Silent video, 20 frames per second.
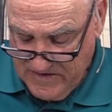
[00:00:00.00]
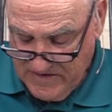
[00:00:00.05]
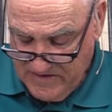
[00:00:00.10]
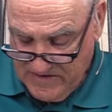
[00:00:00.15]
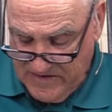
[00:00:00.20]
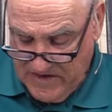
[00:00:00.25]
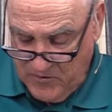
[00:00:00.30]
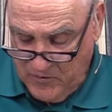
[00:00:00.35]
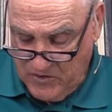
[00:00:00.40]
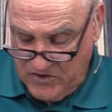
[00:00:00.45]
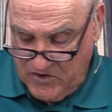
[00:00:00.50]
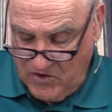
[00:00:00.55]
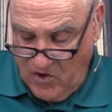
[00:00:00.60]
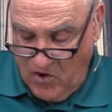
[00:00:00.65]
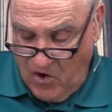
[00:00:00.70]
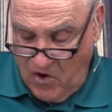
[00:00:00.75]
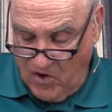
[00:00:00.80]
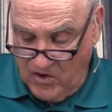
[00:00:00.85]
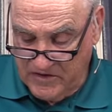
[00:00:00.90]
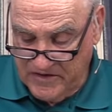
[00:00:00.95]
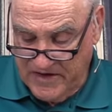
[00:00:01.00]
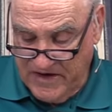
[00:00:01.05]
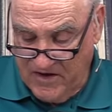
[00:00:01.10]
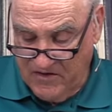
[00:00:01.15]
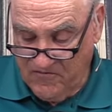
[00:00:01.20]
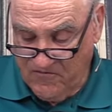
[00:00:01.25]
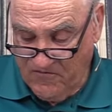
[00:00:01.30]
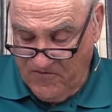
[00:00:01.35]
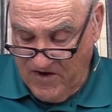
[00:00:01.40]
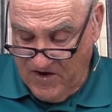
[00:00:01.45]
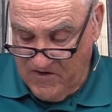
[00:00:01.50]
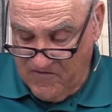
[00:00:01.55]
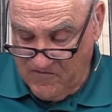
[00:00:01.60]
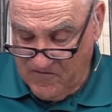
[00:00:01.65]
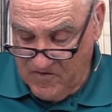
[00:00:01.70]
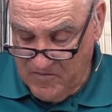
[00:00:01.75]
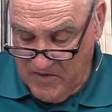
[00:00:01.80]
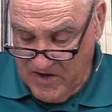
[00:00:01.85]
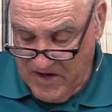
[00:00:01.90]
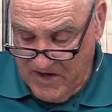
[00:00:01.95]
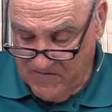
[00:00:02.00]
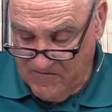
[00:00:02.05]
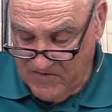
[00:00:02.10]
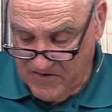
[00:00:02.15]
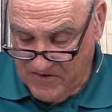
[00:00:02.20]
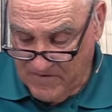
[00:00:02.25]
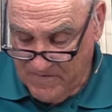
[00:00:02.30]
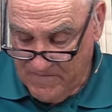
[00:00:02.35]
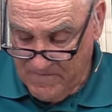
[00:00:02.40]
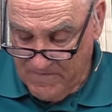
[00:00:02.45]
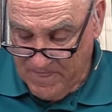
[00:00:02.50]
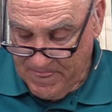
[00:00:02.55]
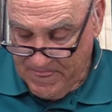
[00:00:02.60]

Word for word: that would call down fire from heaven,